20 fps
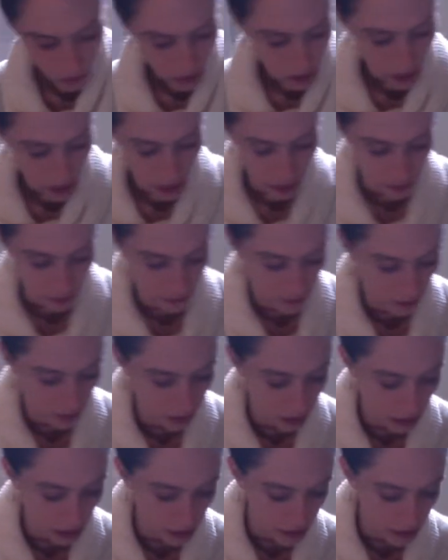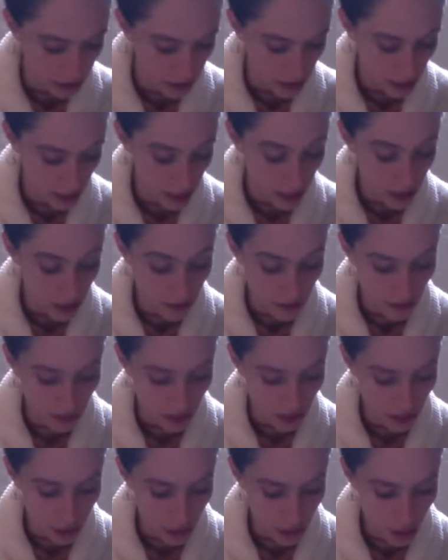And I feel like even the
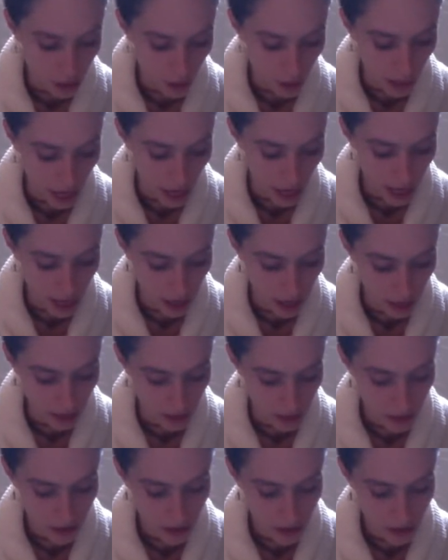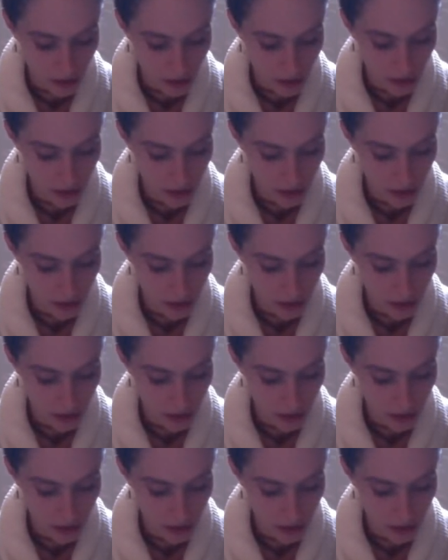two hands